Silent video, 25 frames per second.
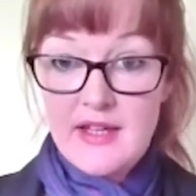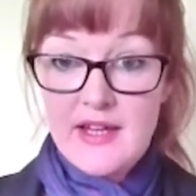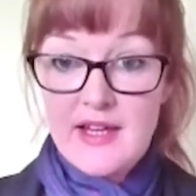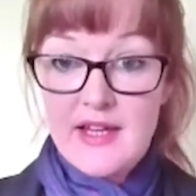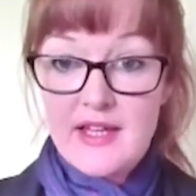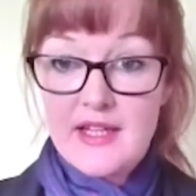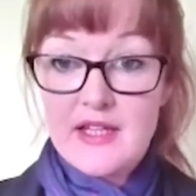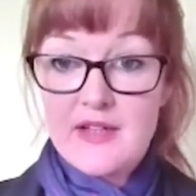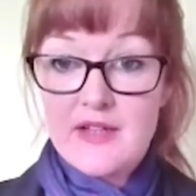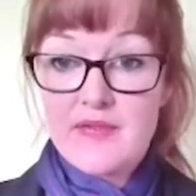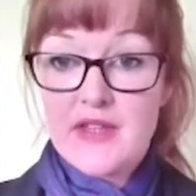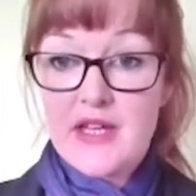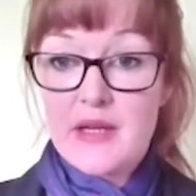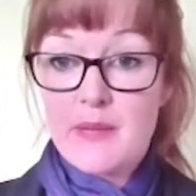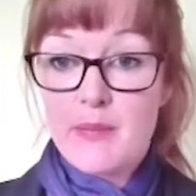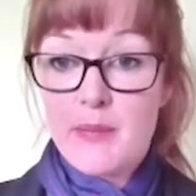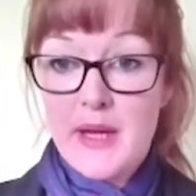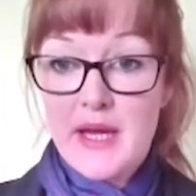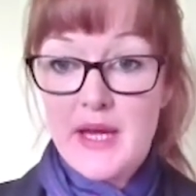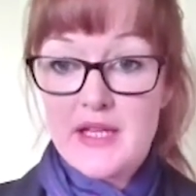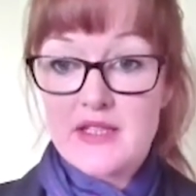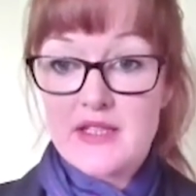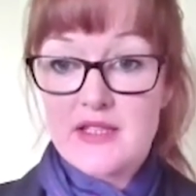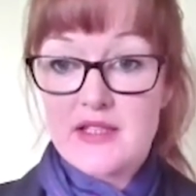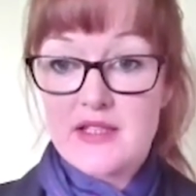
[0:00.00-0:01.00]
and if their
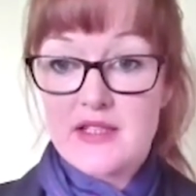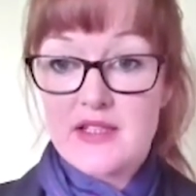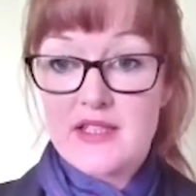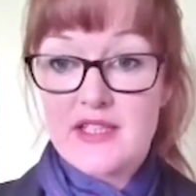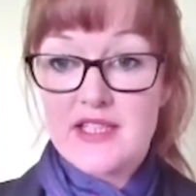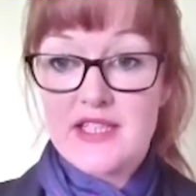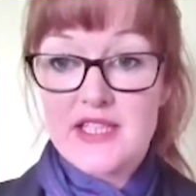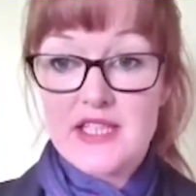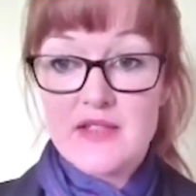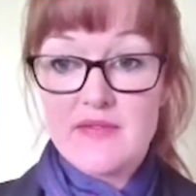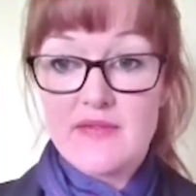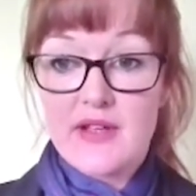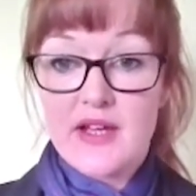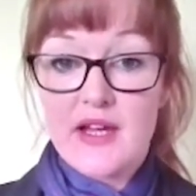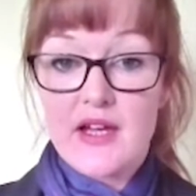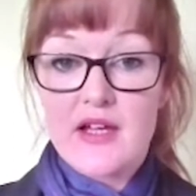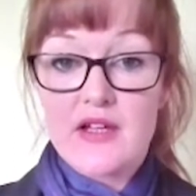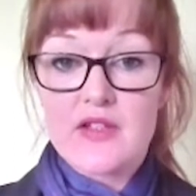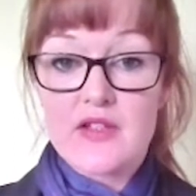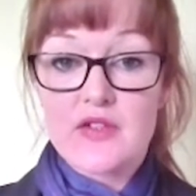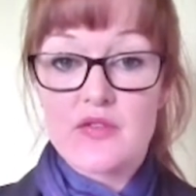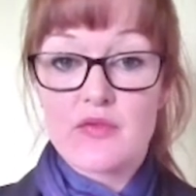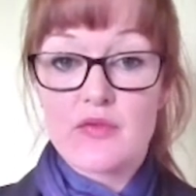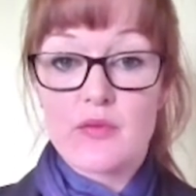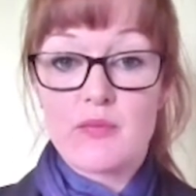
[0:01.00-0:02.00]
pattern
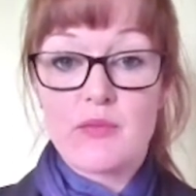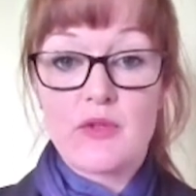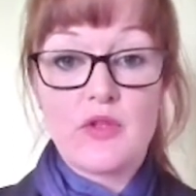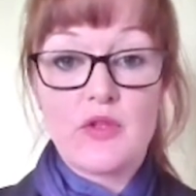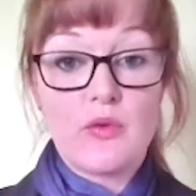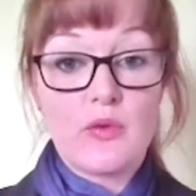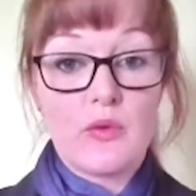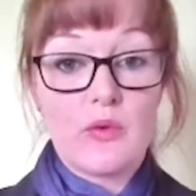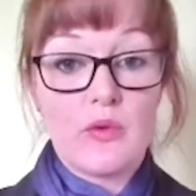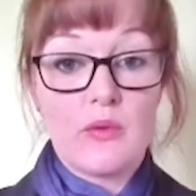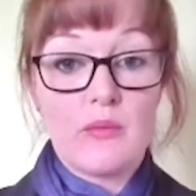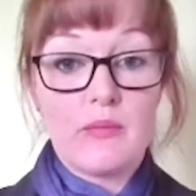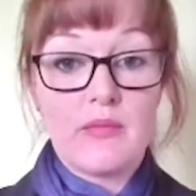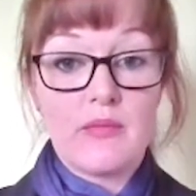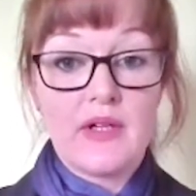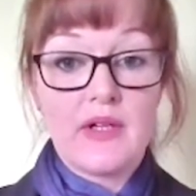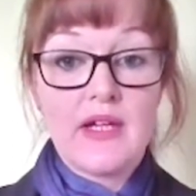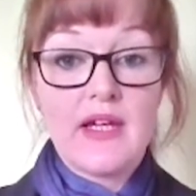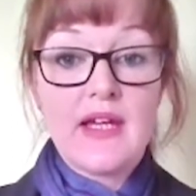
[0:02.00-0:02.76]
deviates from the norm,